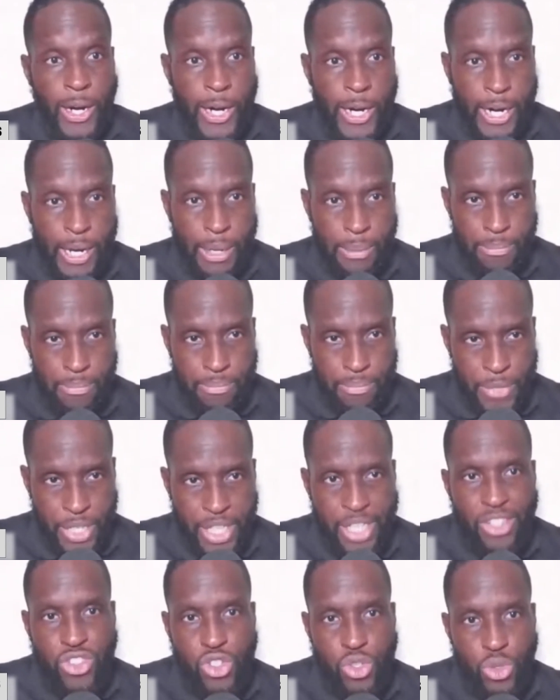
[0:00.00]
um,
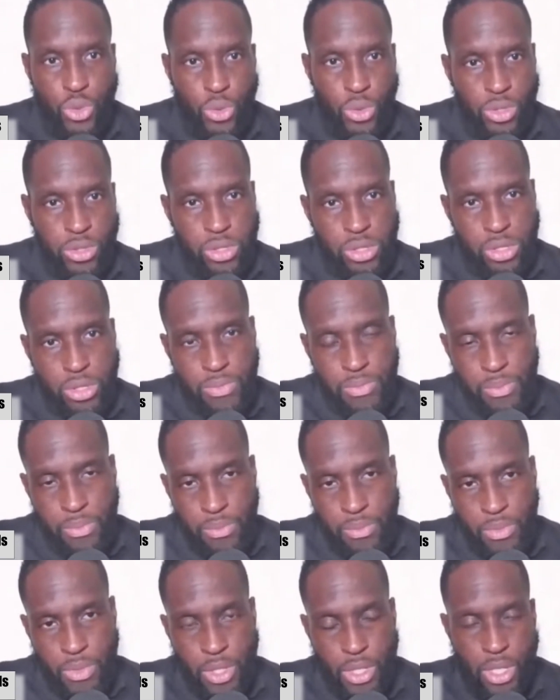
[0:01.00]
in schools.
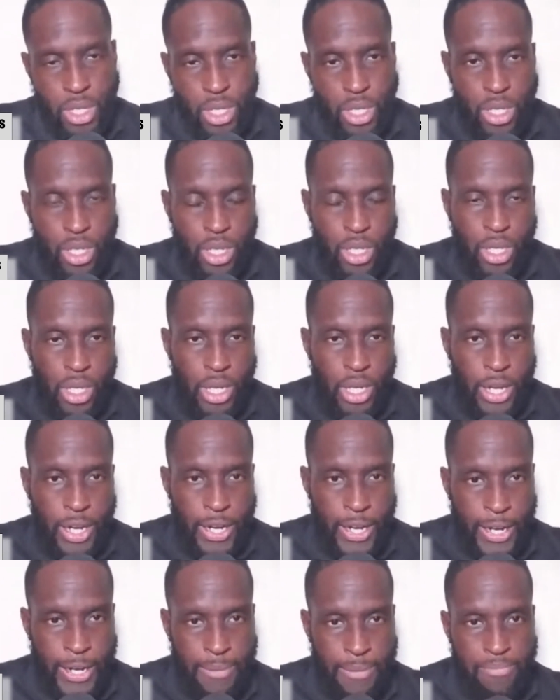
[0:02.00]
Mm -hmm.
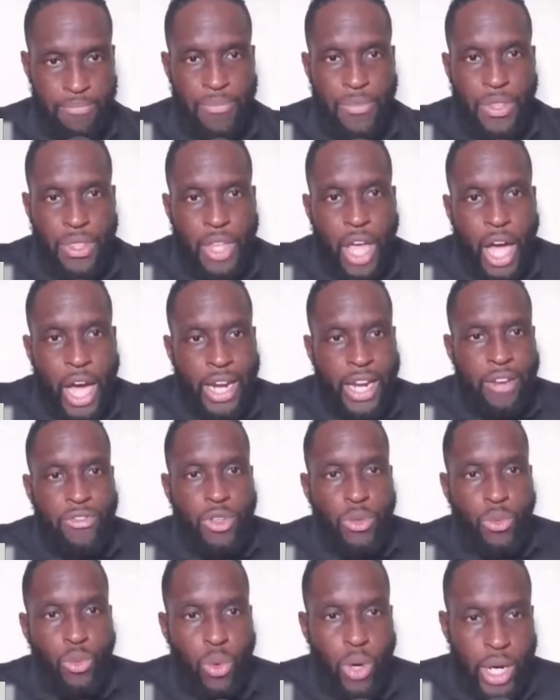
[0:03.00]
Um, not
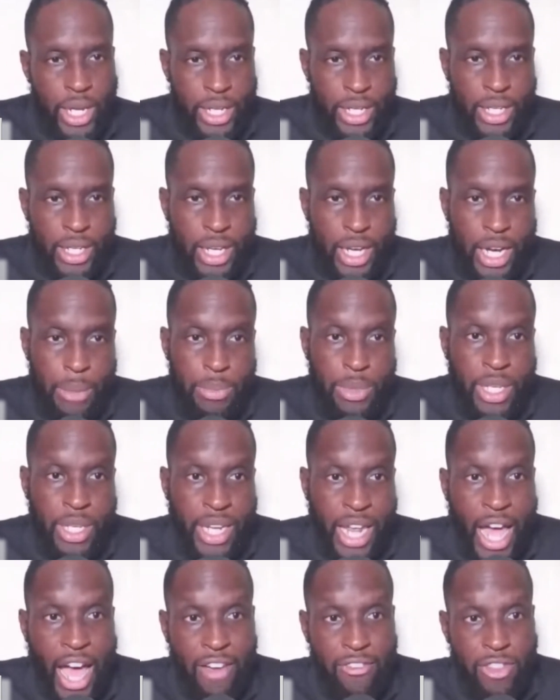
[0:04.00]
everyone um,
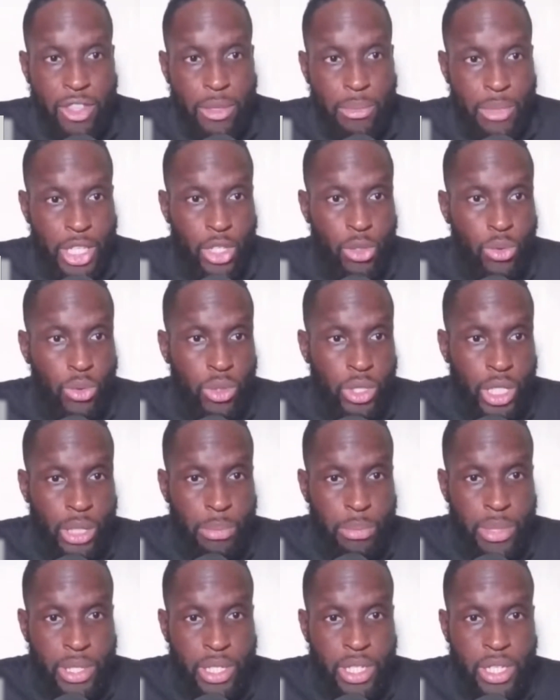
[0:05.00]
can have them
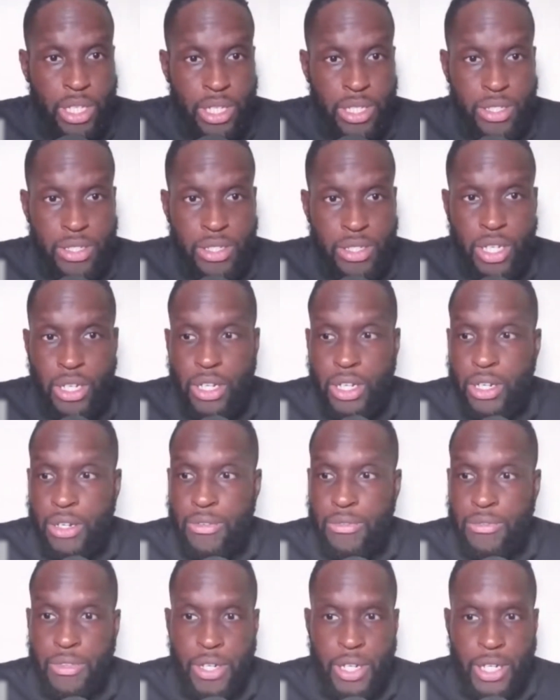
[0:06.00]
equally because
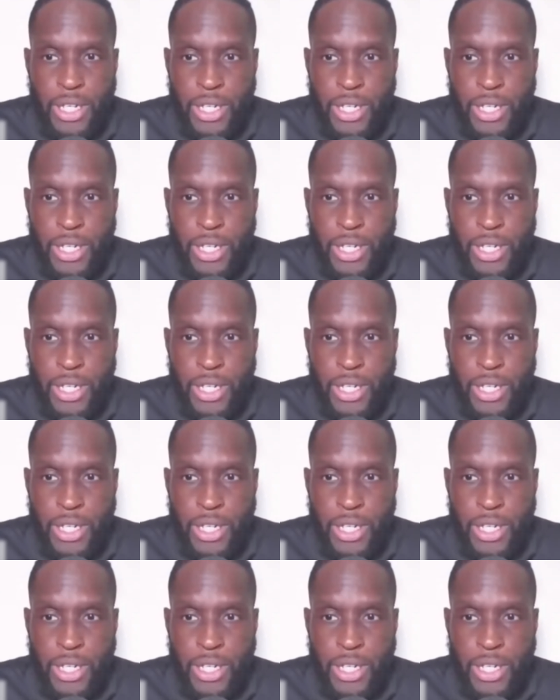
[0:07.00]
of